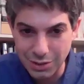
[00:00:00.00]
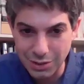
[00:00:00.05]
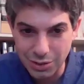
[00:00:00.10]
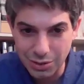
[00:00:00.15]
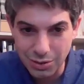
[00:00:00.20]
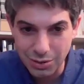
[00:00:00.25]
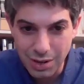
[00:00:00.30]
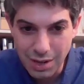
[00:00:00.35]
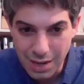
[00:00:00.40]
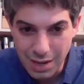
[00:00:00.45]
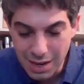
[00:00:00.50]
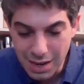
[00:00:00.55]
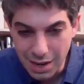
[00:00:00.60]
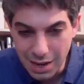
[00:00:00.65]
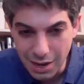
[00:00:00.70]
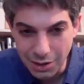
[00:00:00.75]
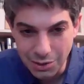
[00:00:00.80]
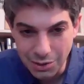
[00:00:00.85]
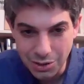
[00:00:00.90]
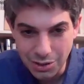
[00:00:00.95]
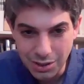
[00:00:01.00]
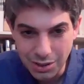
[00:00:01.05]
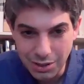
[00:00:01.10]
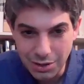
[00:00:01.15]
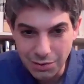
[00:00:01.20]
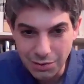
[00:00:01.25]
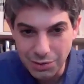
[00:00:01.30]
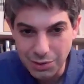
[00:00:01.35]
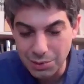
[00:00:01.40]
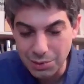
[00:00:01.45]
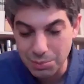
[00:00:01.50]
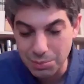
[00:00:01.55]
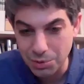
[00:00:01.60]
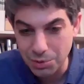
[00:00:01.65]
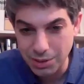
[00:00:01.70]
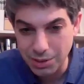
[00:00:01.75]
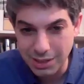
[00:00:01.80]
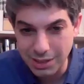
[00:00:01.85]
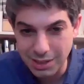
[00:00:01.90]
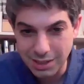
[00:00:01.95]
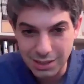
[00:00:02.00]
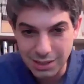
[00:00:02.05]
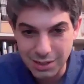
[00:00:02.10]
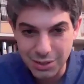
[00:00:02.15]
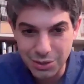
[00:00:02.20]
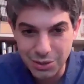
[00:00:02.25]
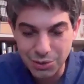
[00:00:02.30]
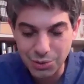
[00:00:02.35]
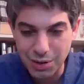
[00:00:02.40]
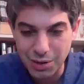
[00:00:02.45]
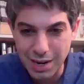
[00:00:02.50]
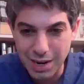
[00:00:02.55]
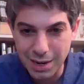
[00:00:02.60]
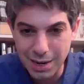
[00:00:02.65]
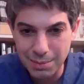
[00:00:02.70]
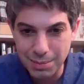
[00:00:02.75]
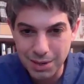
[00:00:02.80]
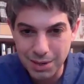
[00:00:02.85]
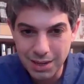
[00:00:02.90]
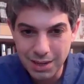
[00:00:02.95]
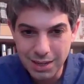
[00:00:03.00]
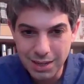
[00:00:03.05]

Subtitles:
So I'll turn it over to Marina to describe